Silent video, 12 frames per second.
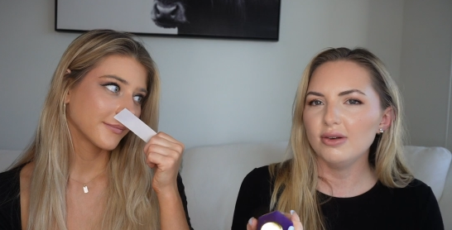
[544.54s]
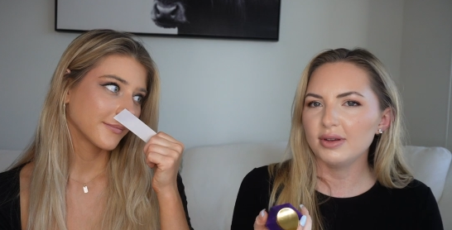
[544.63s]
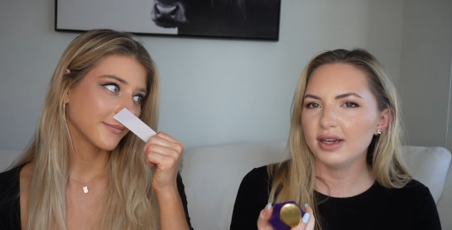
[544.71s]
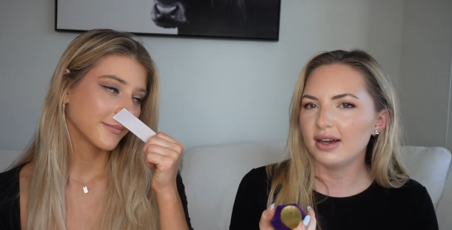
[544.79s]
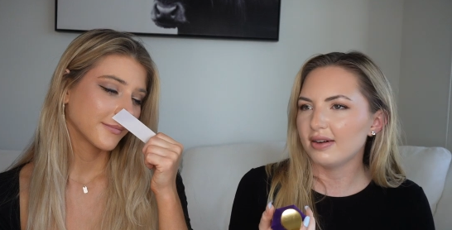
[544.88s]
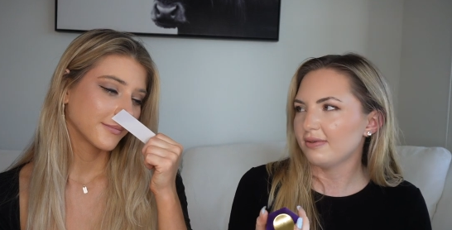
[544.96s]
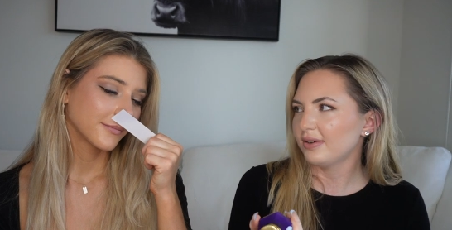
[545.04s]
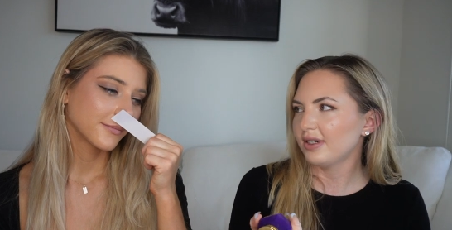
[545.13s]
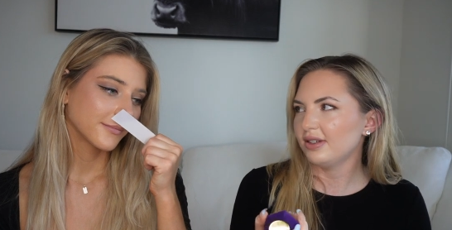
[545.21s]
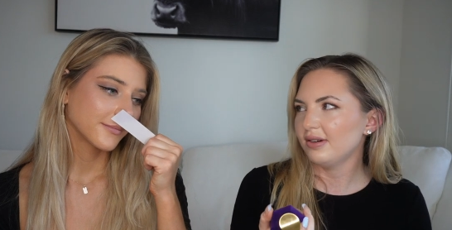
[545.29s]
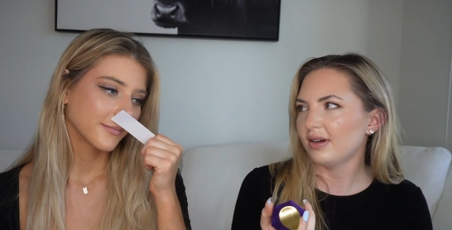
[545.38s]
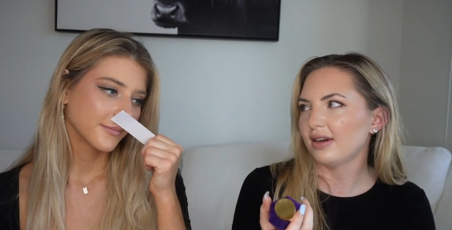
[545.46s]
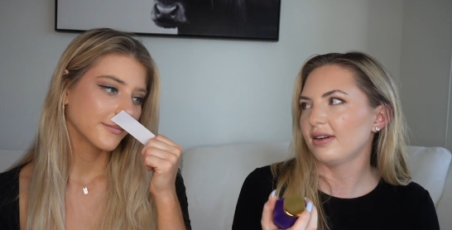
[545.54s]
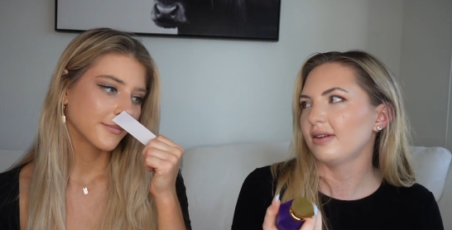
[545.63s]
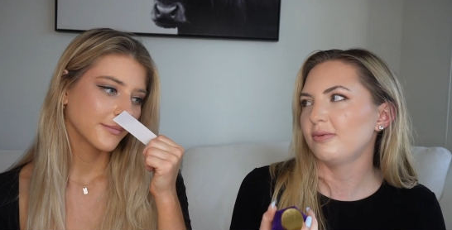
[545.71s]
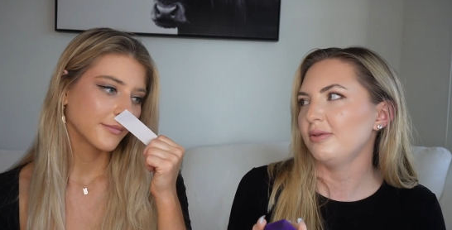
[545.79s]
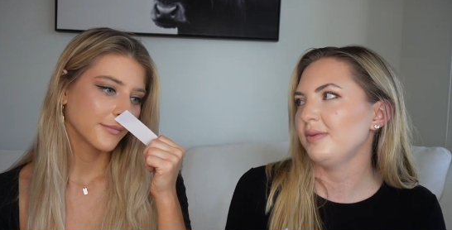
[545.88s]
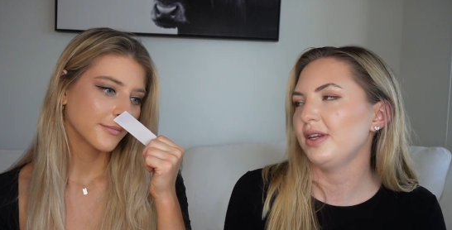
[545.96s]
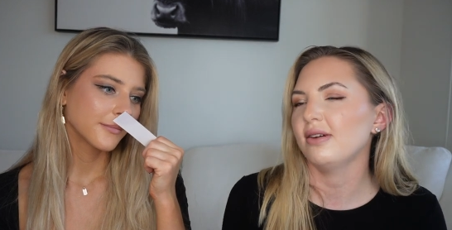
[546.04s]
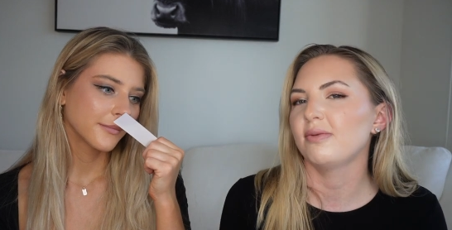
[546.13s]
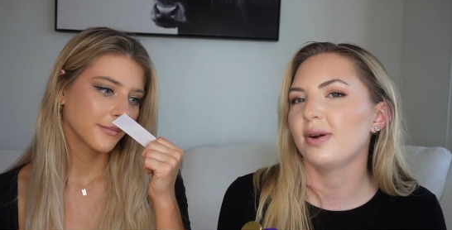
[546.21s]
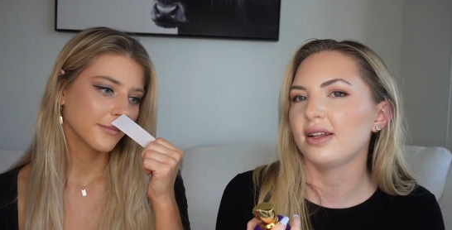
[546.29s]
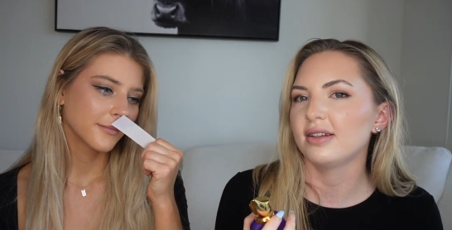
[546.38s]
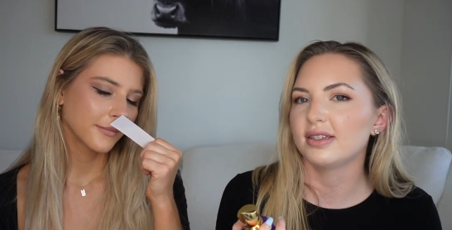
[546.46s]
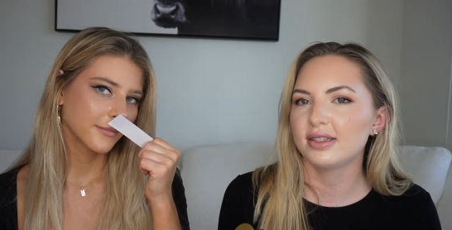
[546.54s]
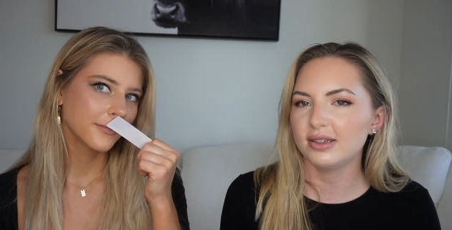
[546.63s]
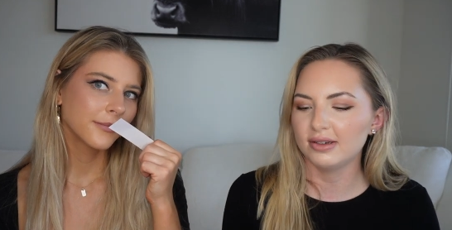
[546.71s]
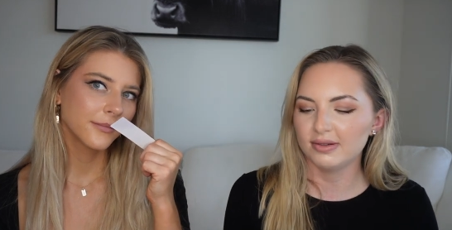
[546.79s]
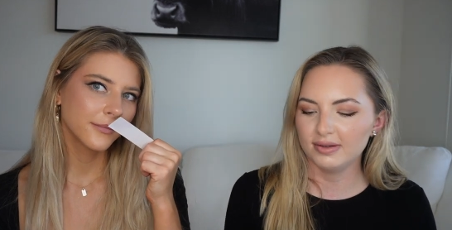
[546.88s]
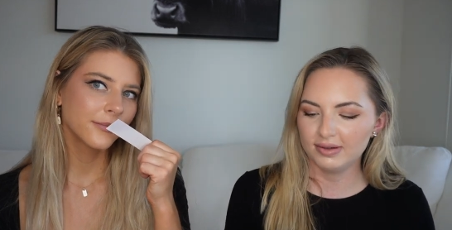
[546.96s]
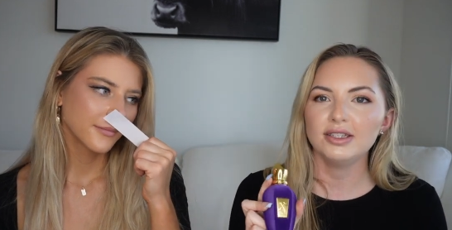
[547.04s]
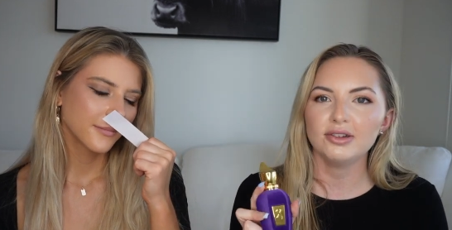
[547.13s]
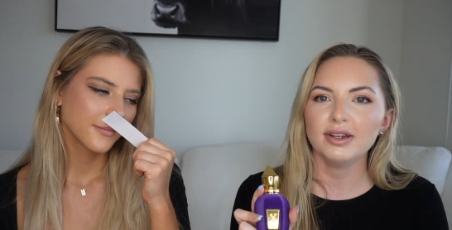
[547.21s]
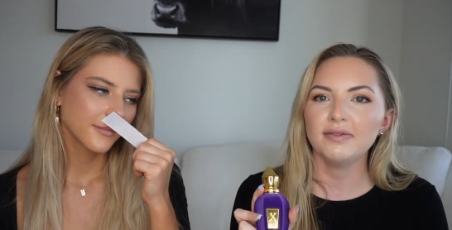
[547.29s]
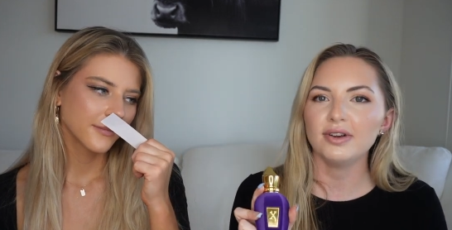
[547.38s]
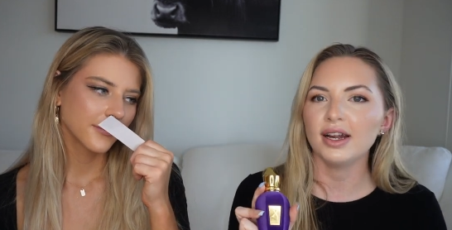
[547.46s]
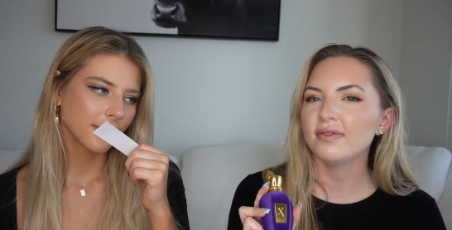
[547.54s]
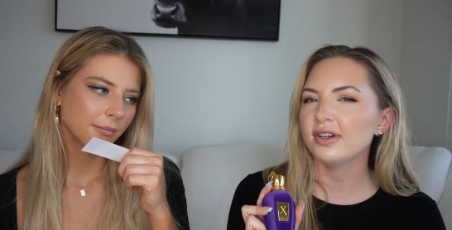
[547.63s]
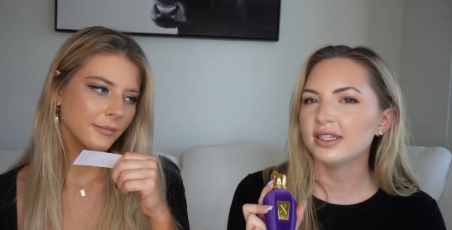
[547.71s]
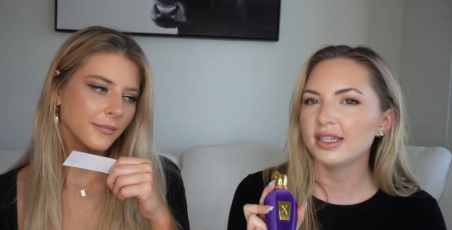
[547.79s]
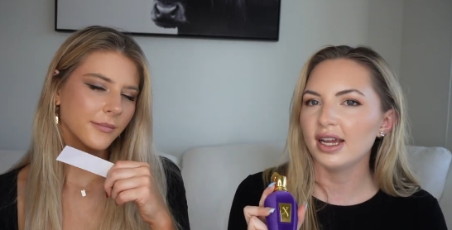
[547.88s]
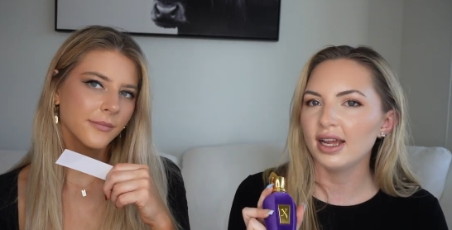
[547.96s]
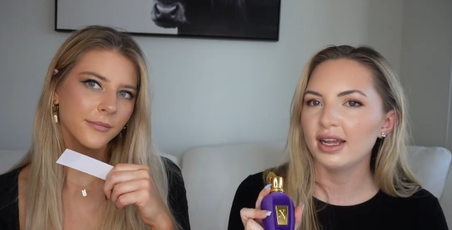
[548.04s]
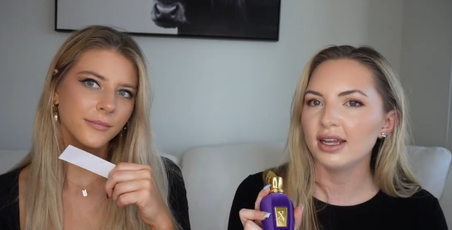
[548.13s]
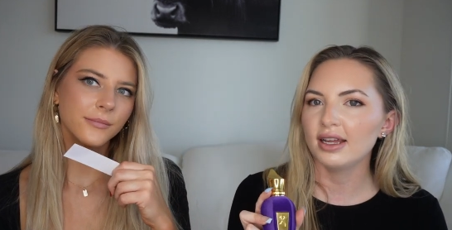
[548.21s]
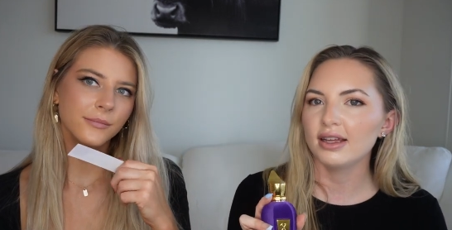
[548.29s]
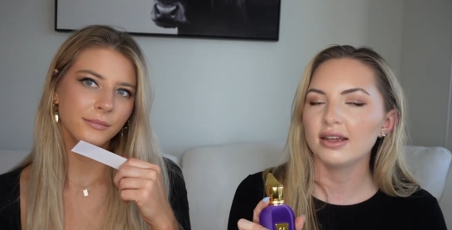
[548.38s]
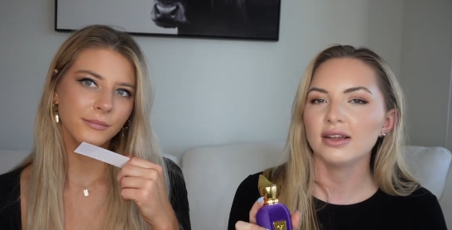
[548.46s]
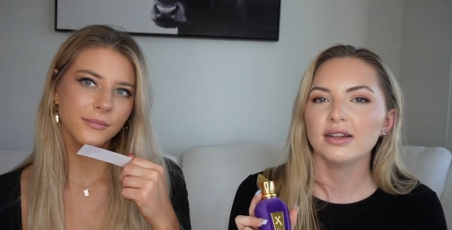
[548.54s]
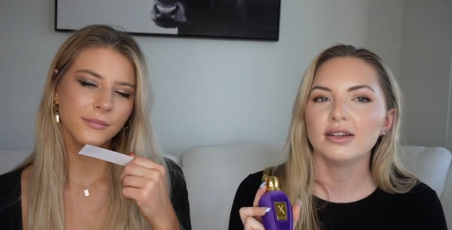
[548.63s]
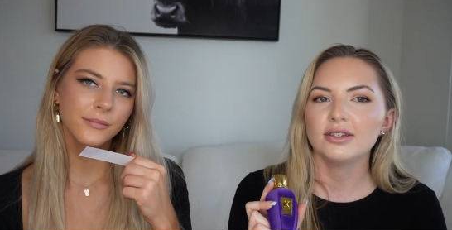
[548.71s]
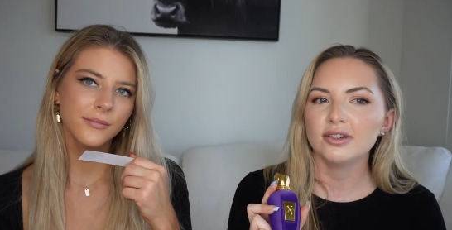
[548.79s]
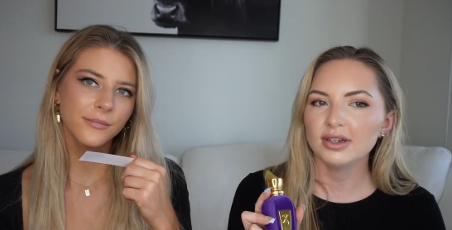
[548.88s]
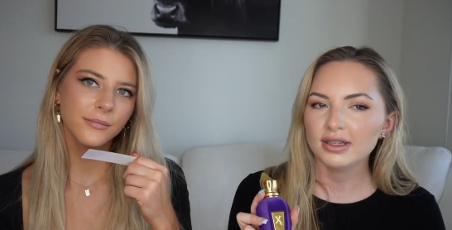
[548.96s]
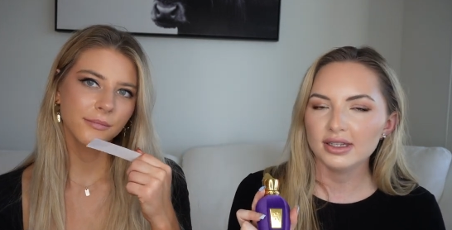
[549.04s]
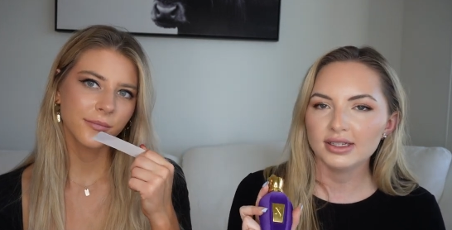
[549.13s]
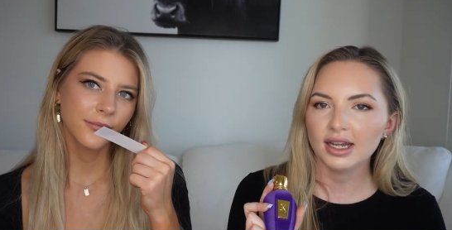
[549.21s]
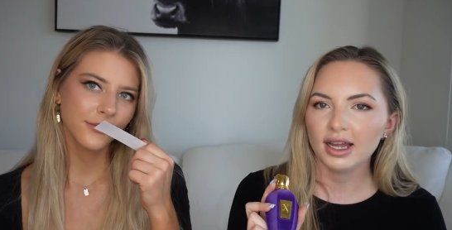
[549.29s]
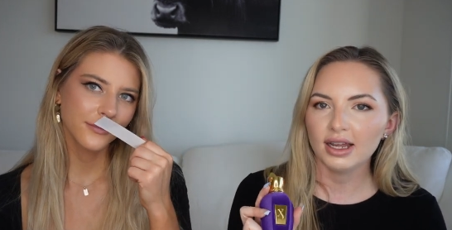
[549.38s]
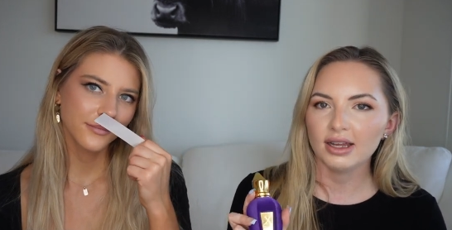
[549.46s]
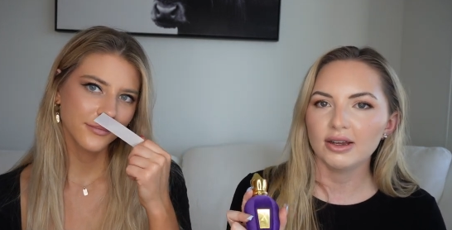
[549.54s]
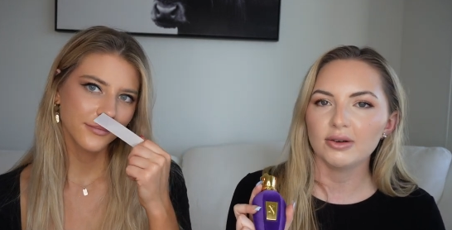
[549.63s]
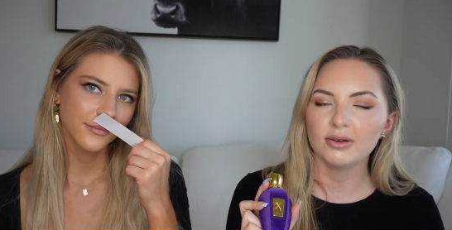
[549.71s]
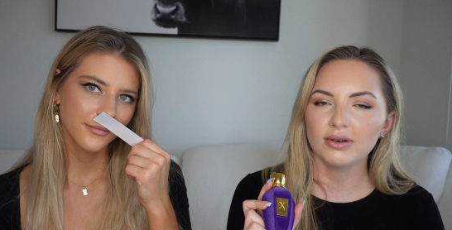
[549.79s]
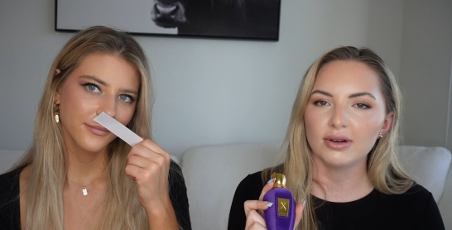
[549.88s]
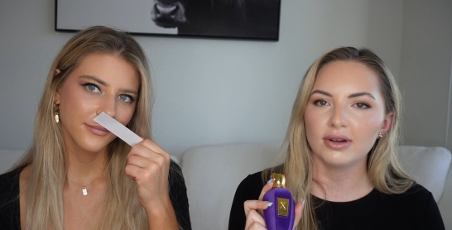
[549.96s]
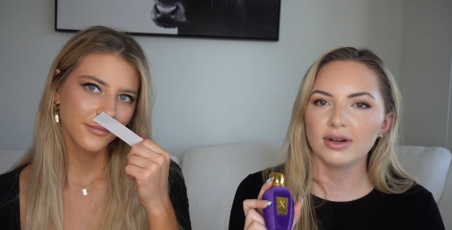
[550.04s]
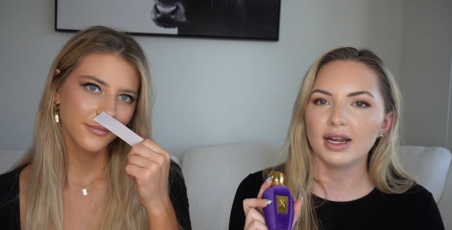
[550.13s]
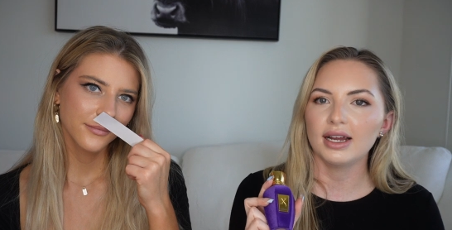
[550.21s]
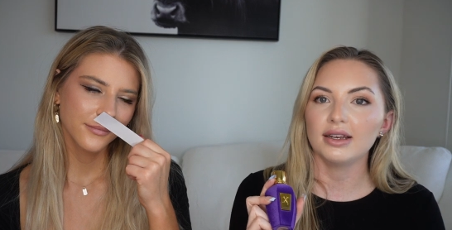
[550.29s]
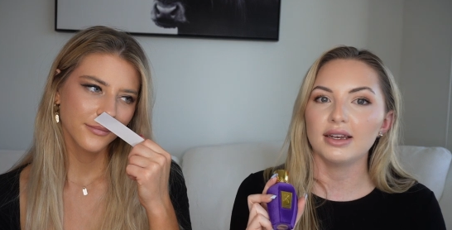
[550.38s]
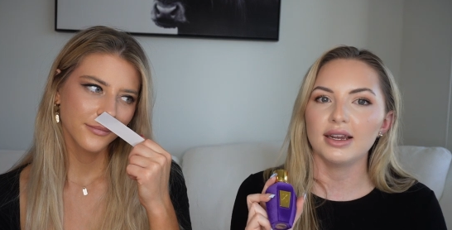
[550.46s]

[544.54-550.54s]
Speaker 1: Oh yeah, for sure. A woman could wear this too. It's great for everyday during the day or at